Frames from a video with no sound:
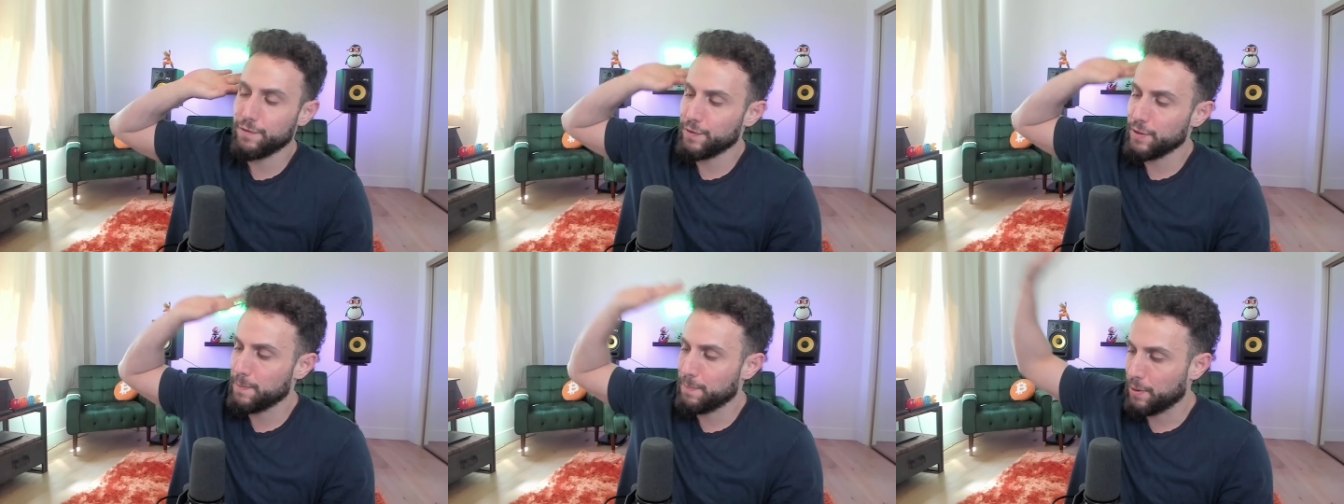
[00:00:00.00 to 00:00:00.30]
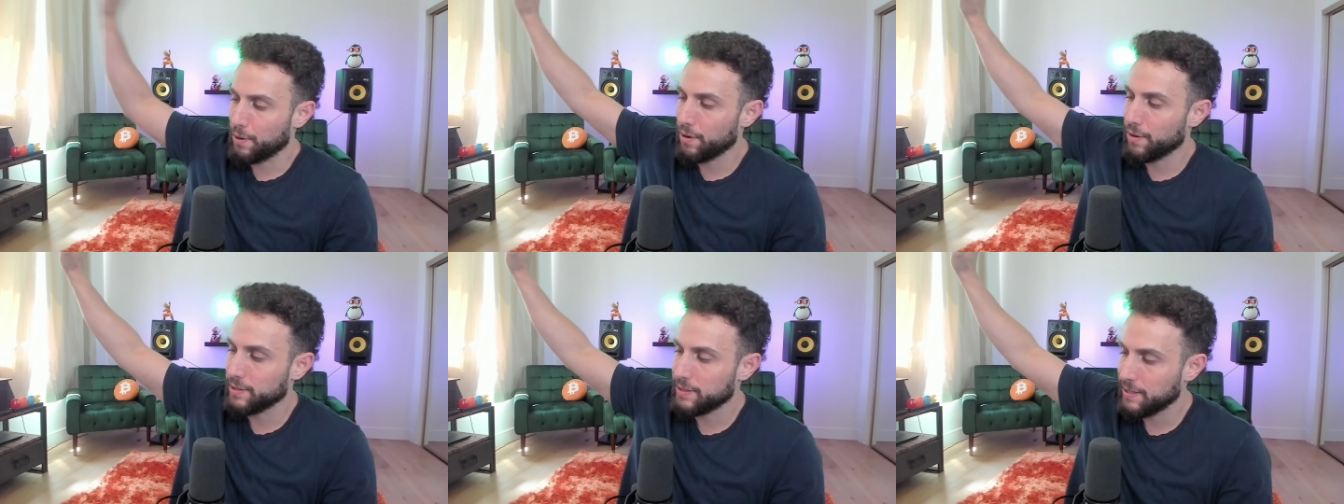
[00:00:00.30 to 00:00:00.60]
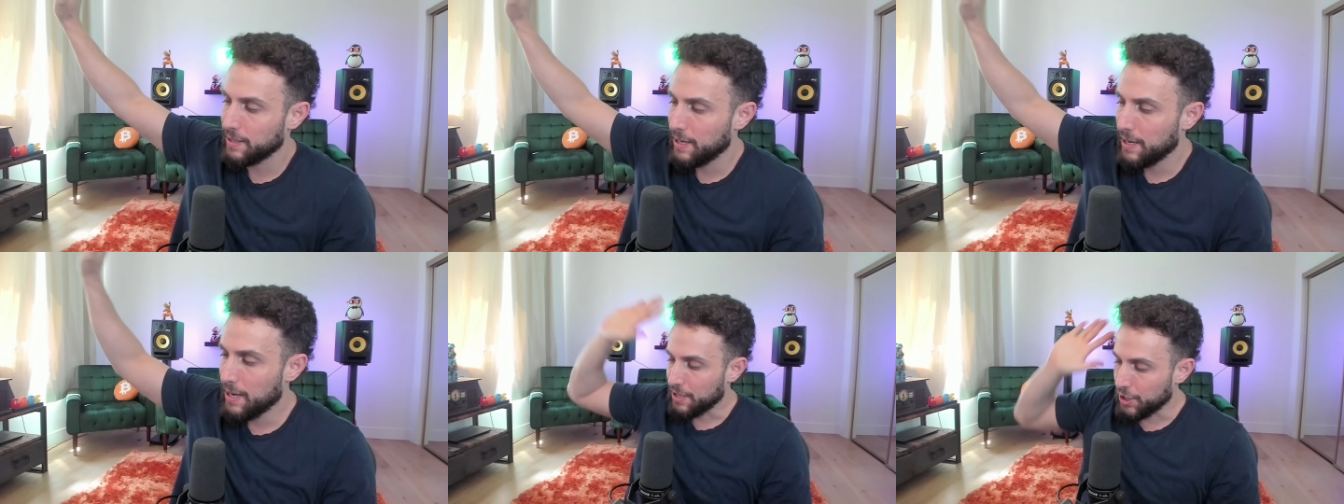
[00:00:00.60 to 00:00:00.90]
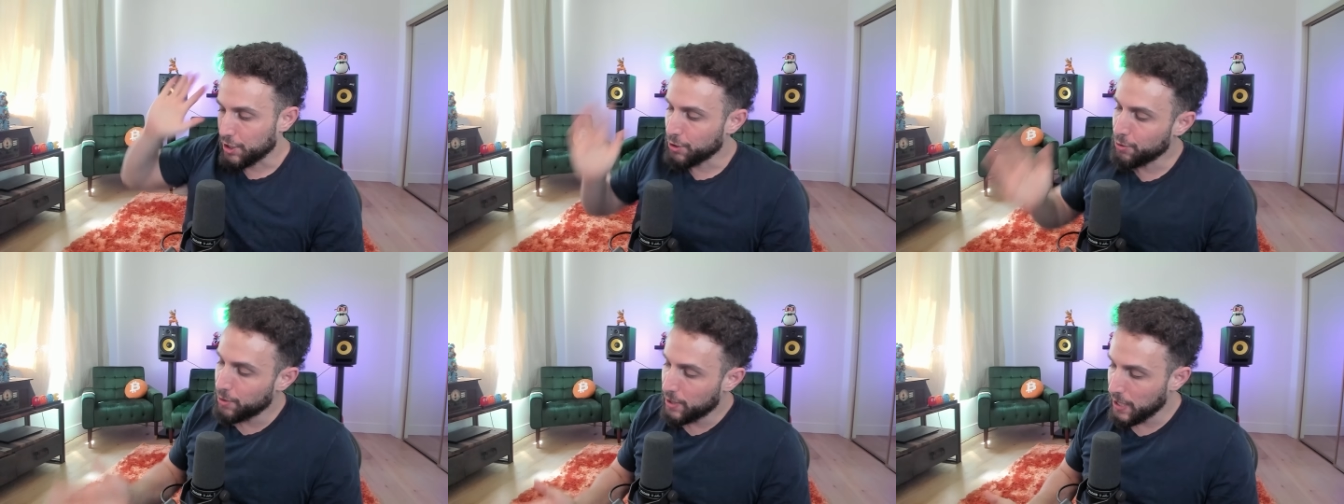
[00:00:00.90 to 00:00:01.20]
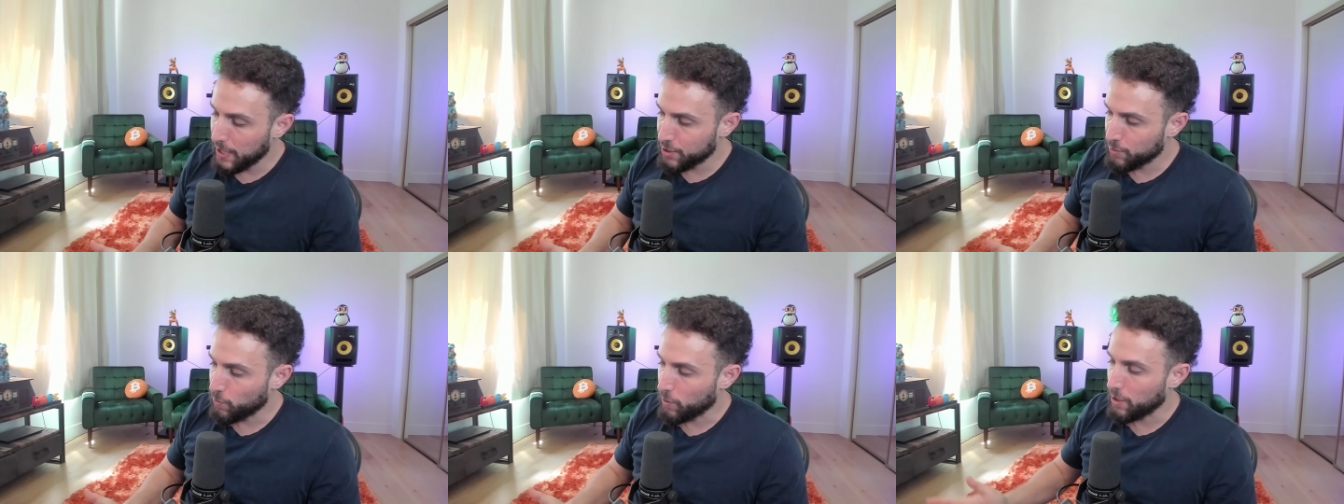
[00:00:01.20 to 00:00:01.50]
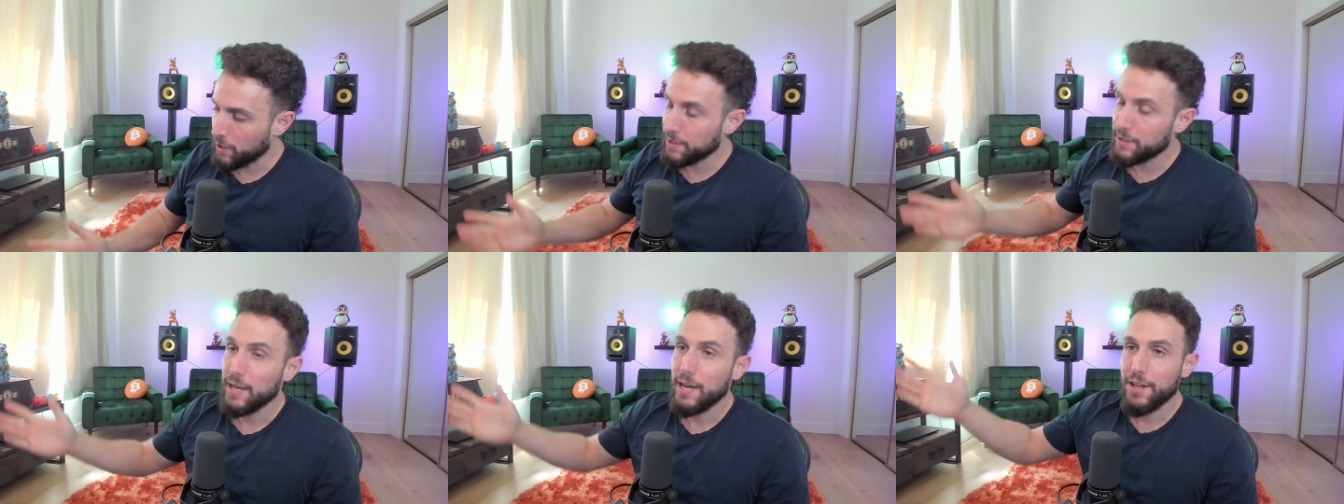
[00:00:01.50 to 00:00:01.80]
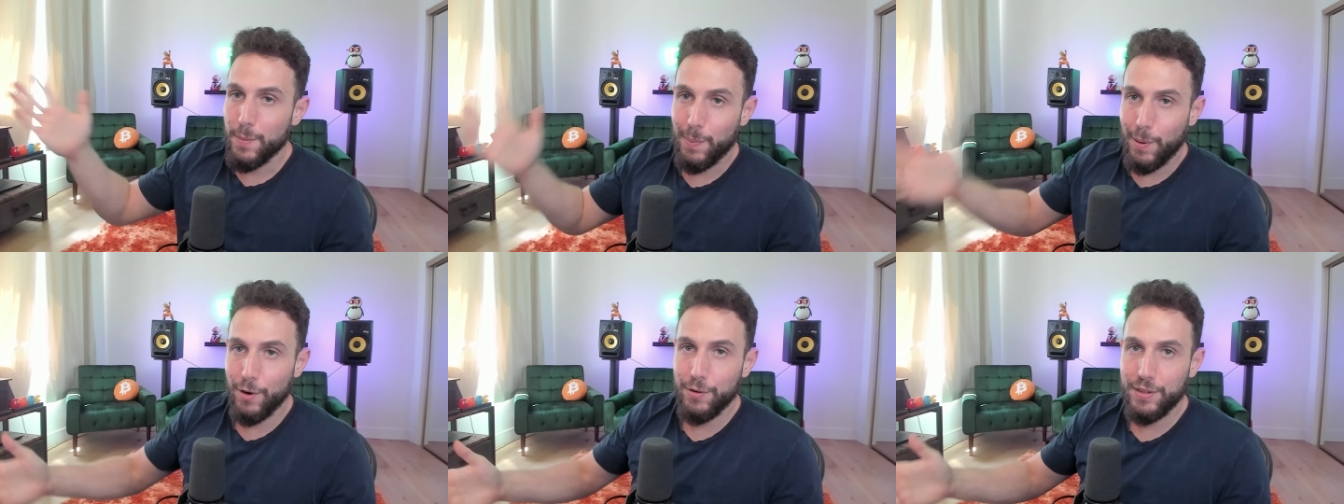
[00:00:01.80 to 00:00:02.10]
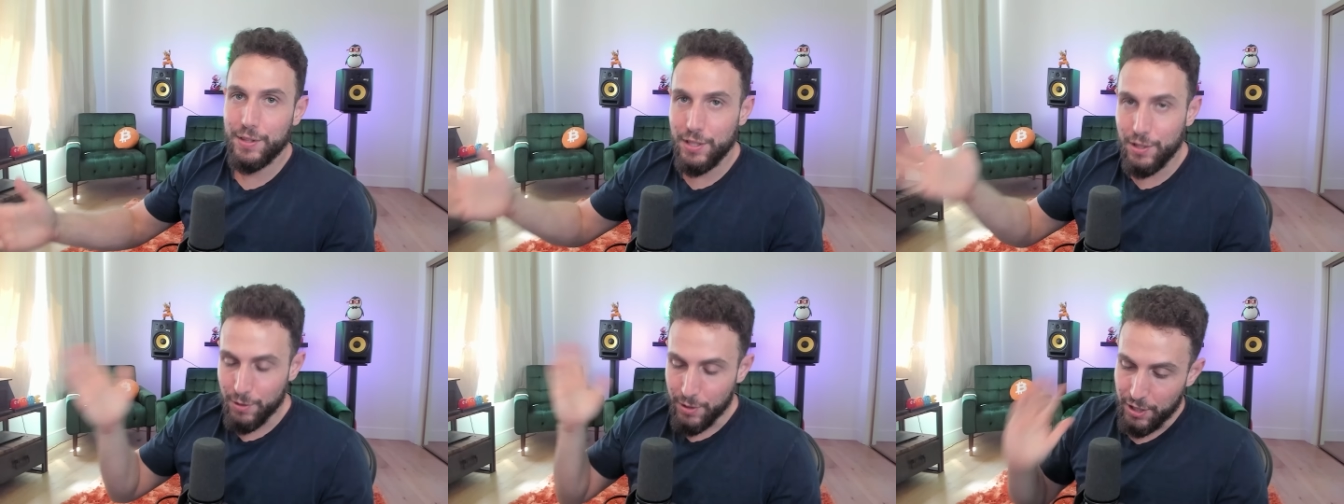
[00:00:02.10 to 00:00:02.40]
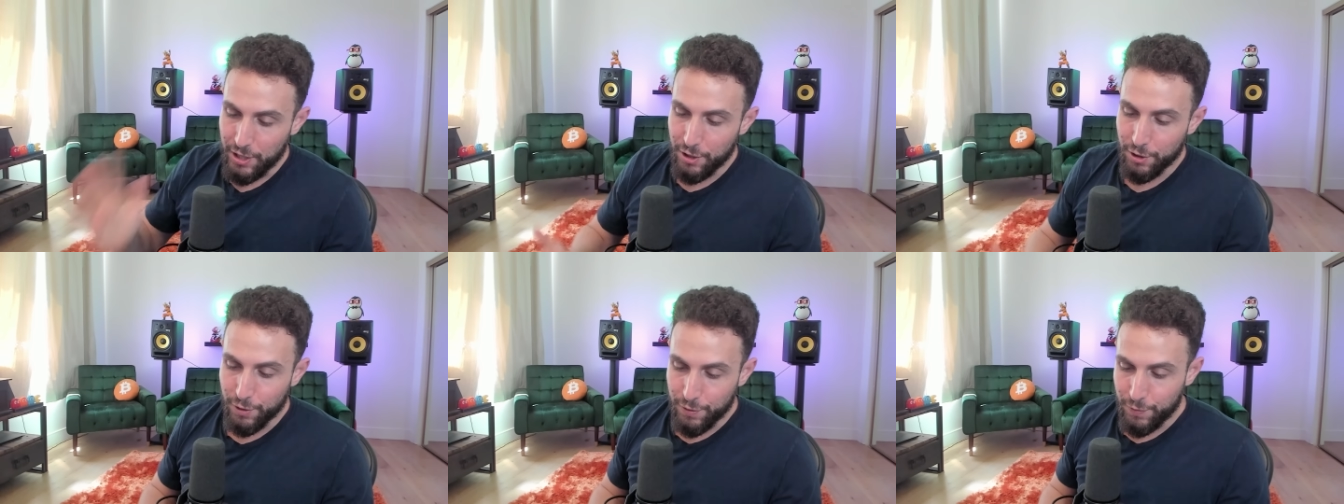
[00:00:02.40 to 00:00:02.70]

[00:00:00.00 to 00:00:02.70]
for the part that you guys want, the part that you're here